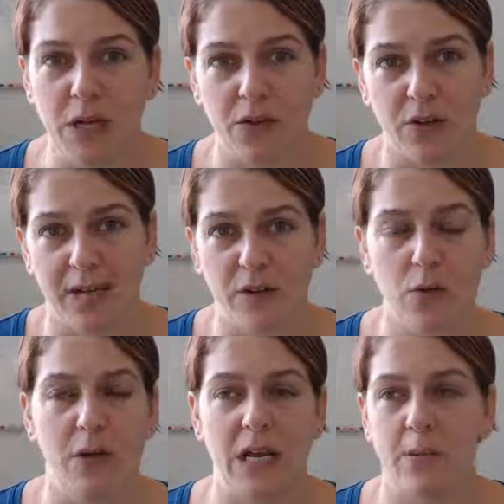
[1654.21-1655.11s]
either give
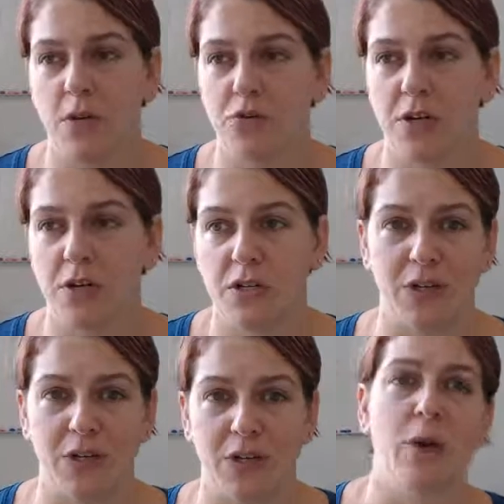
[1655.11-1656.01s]
you an email address
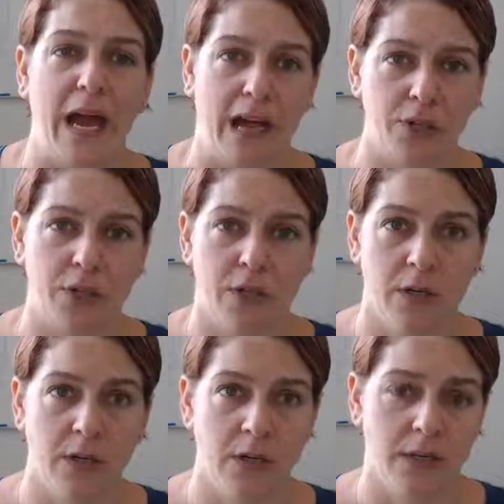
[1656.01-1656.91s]
or give you cash.